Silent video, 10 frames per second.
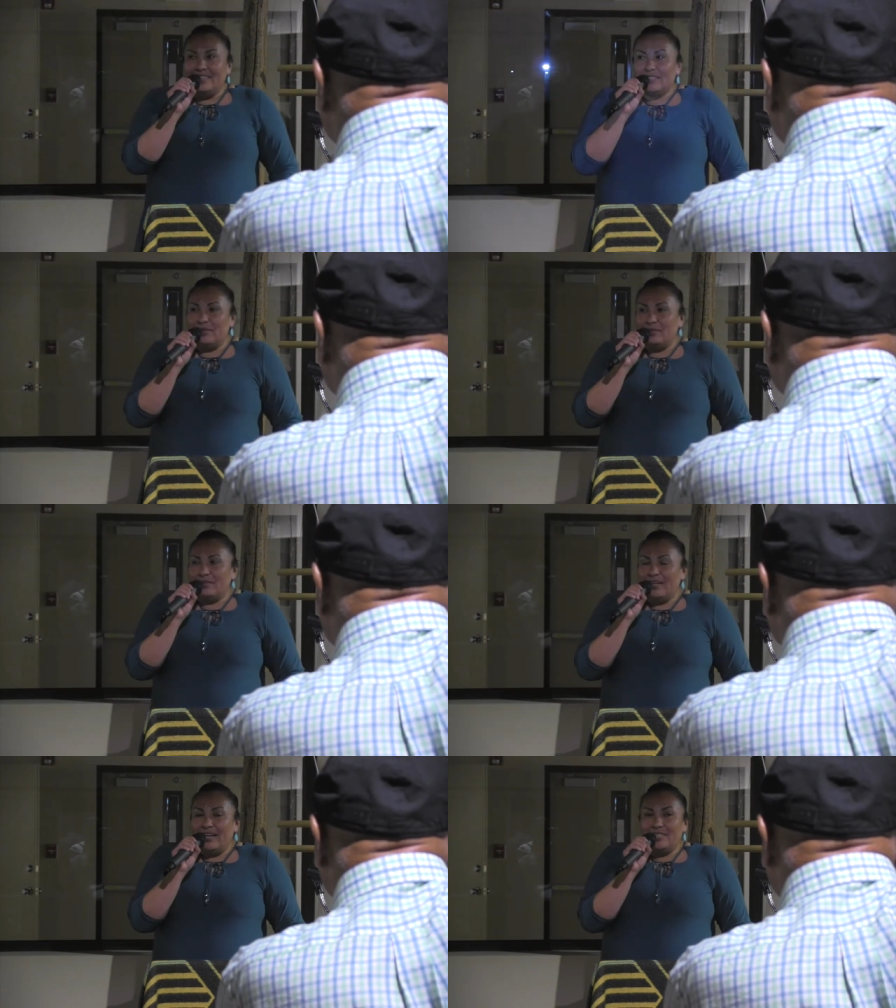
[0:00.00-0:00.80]
So
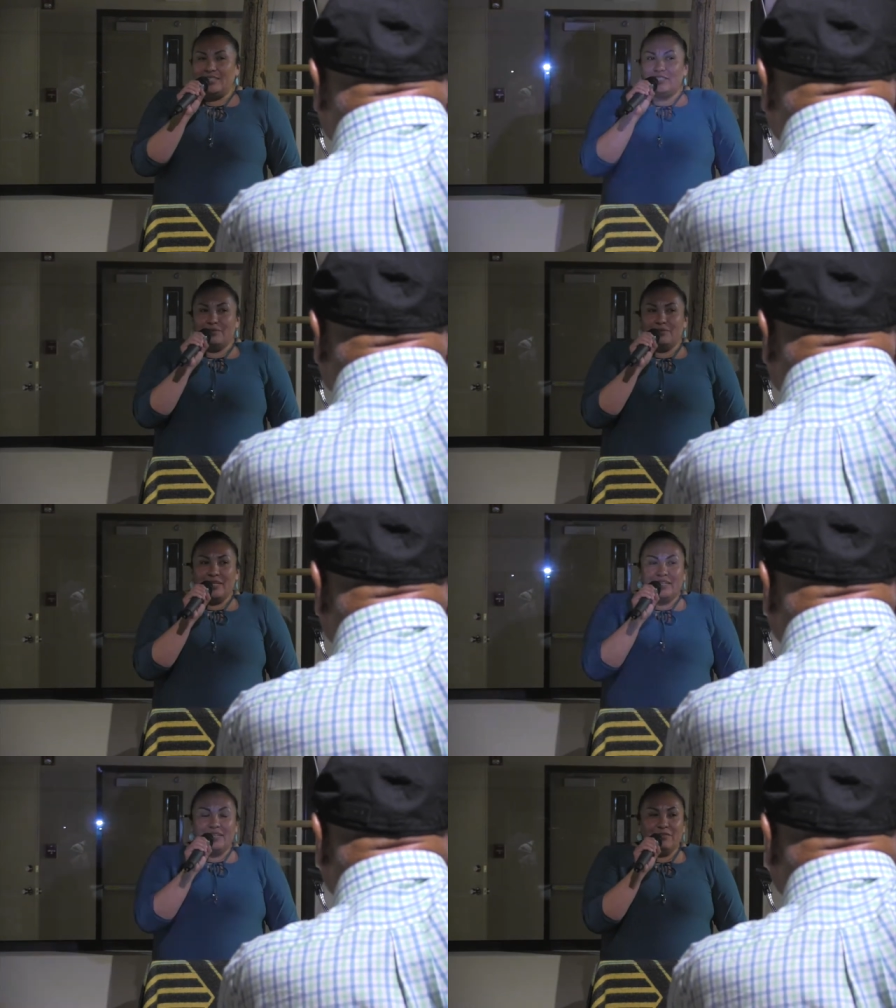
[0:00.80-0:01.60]
last year
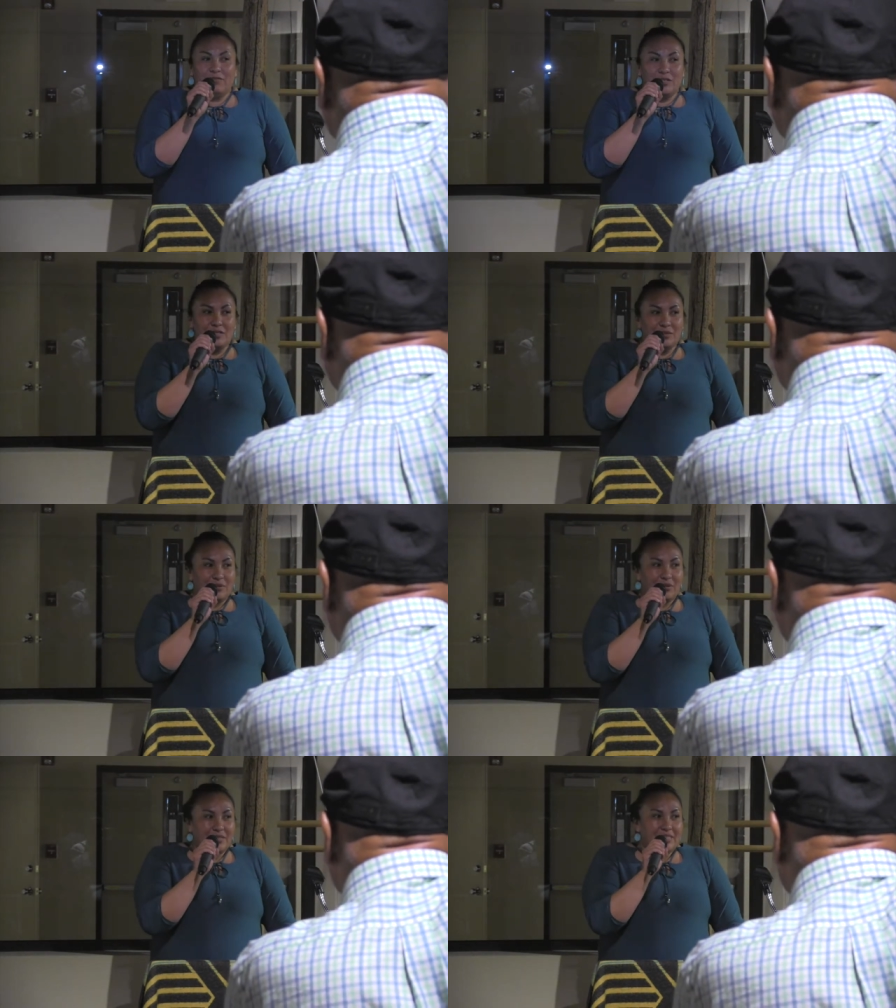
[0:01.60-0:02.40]
when the first
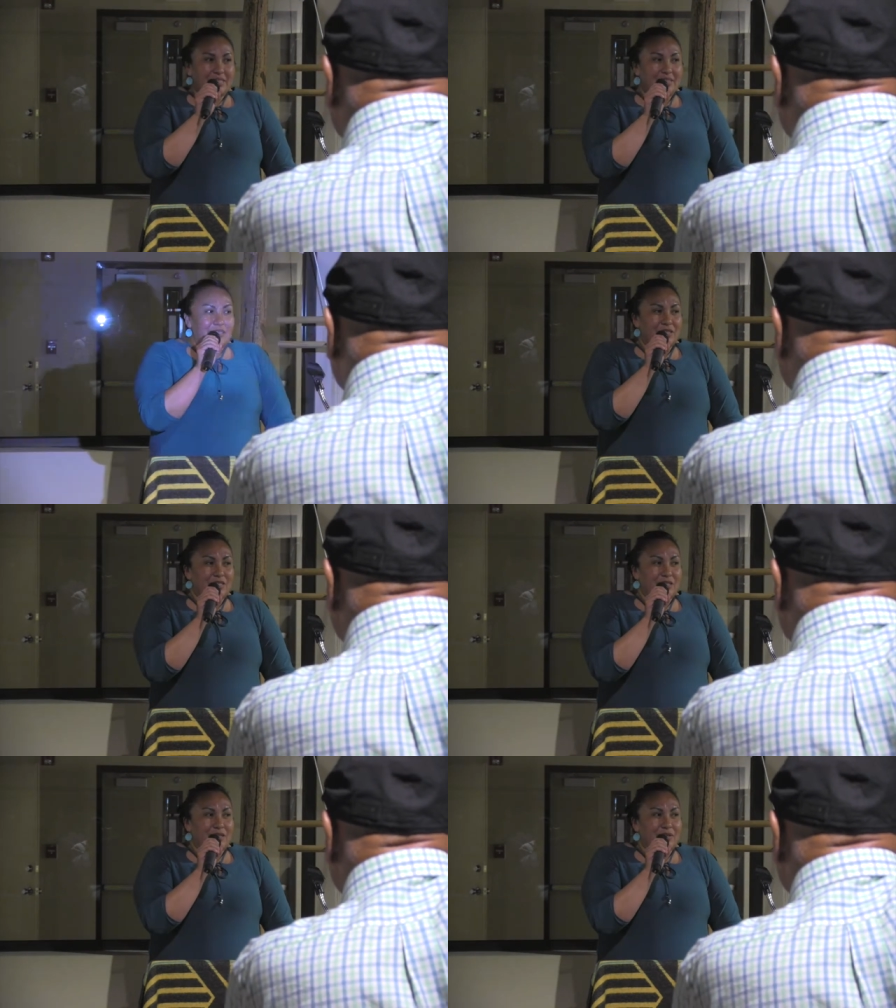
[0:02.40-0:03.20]
cohort did their
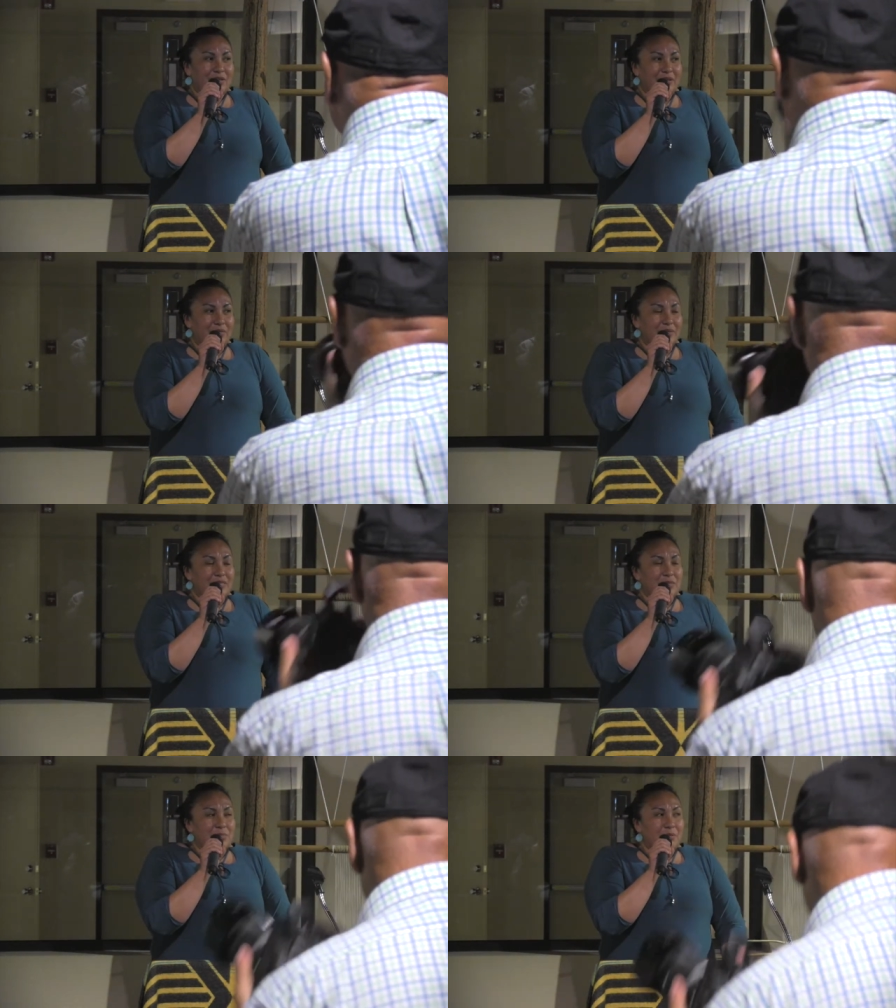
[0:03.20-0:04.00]
show, it
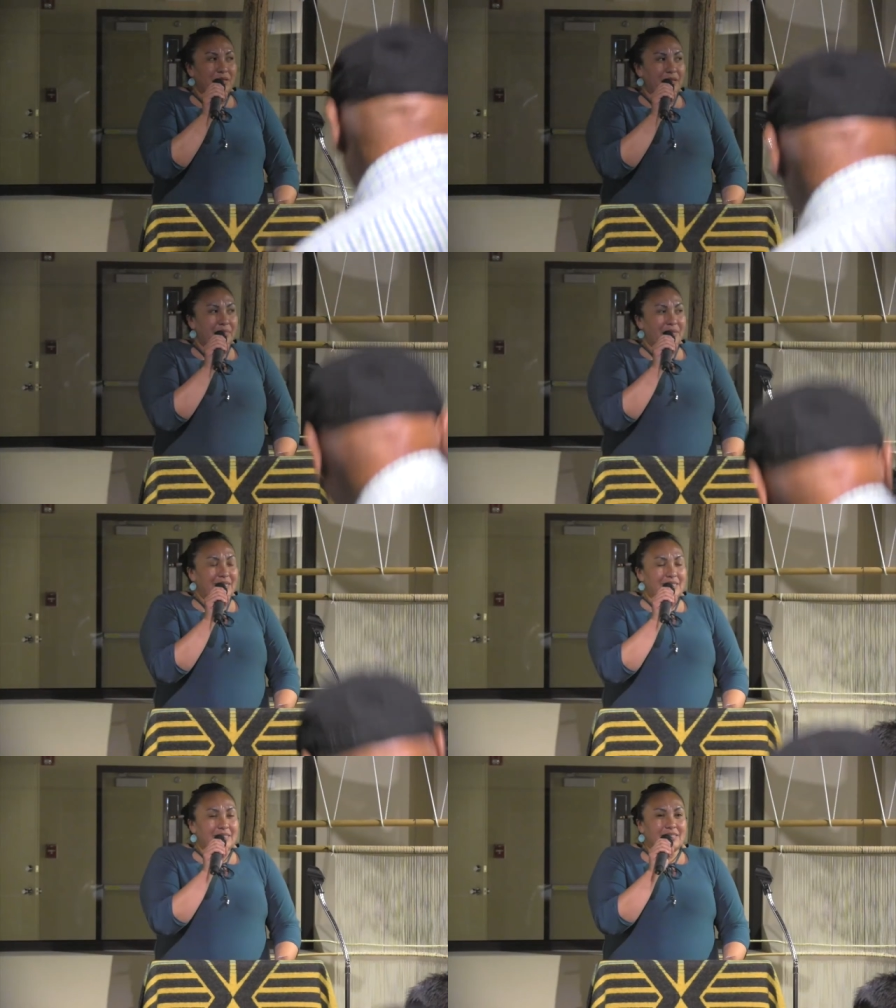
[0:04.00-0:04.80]
was pretty
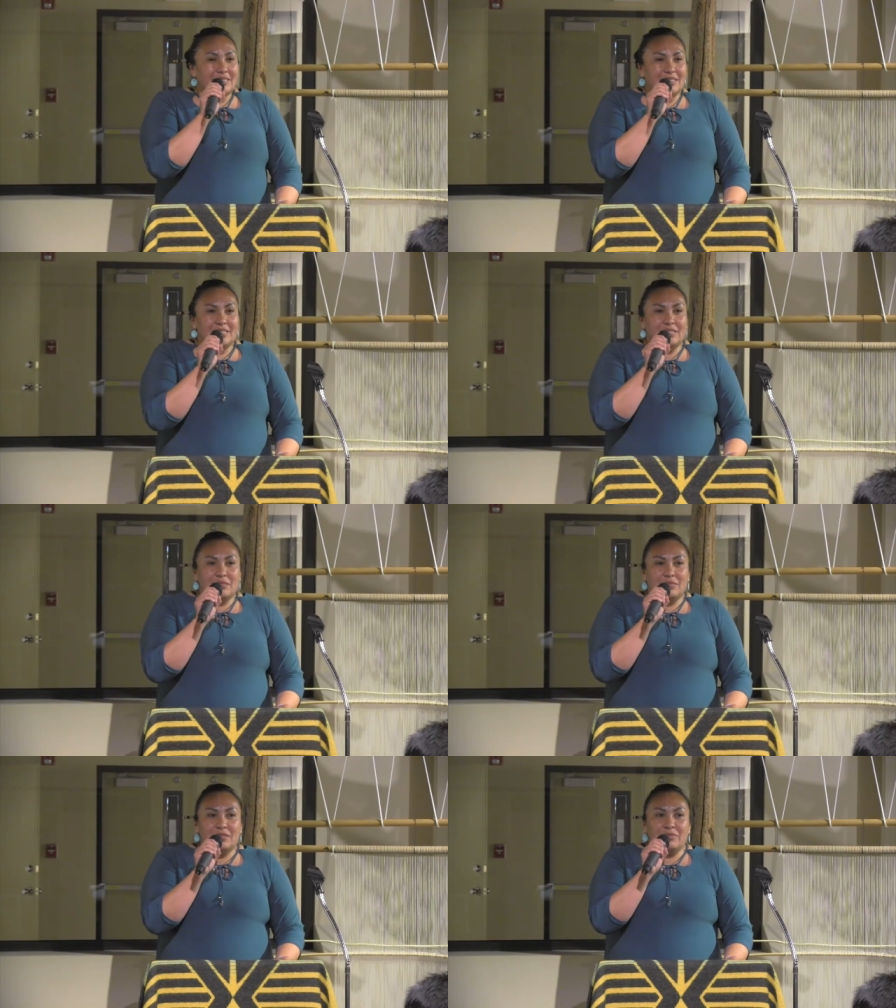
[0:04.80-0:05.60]
amazing to see
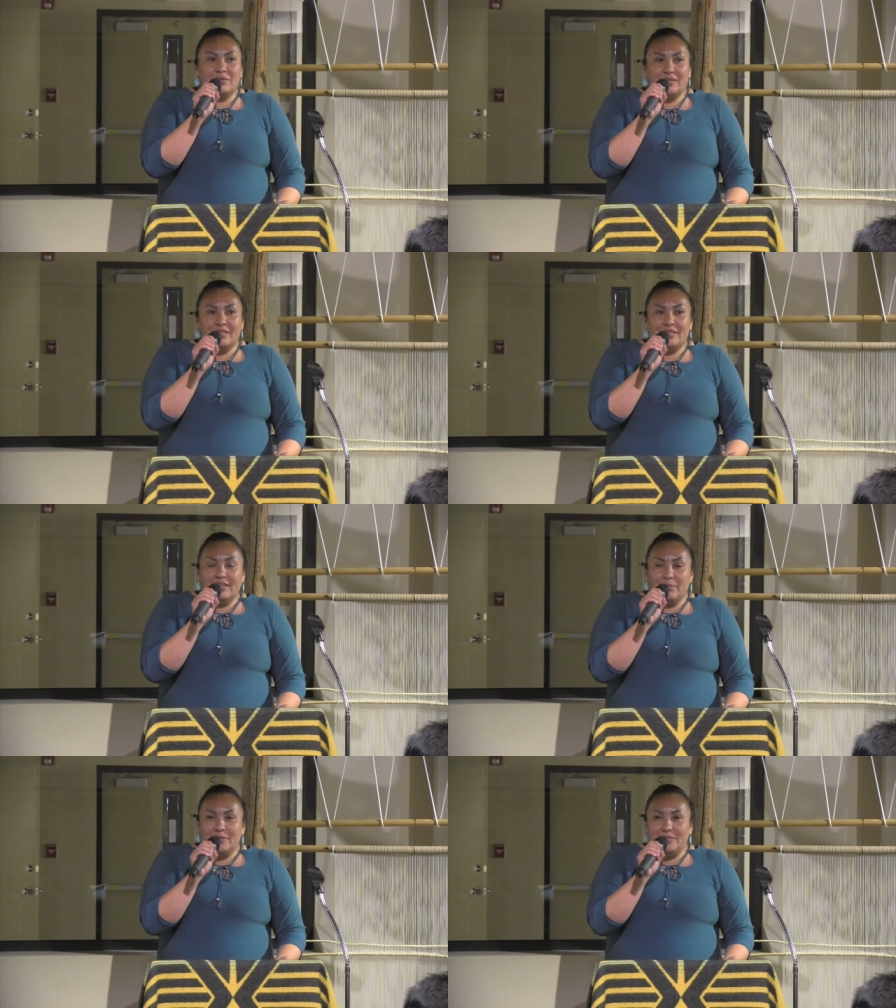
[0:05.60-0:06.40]
some of the work that
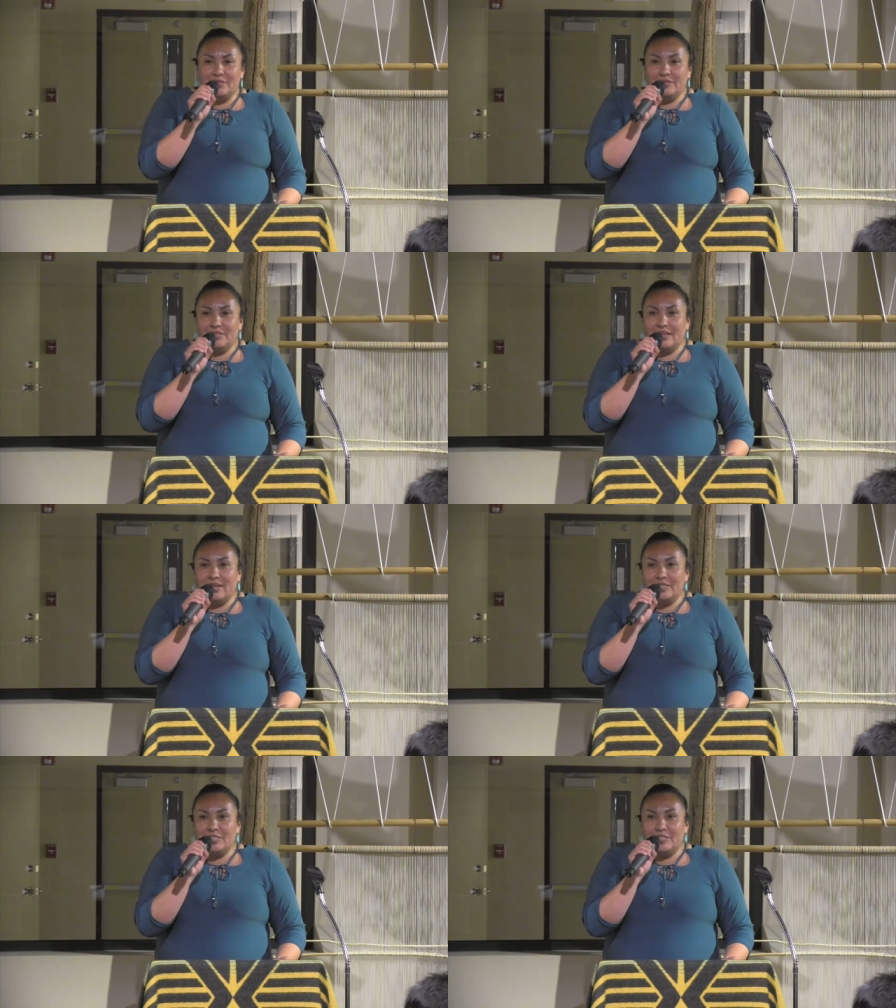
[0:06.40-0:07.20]
they produced
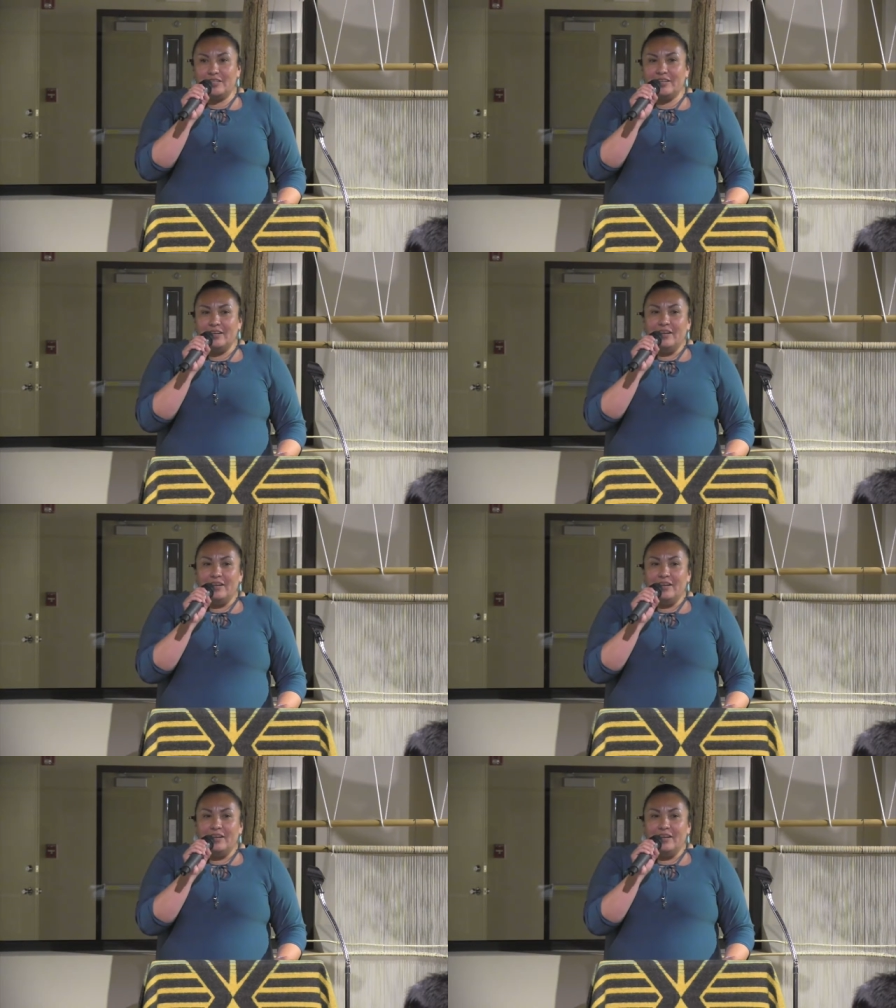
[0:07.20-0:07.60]
last year.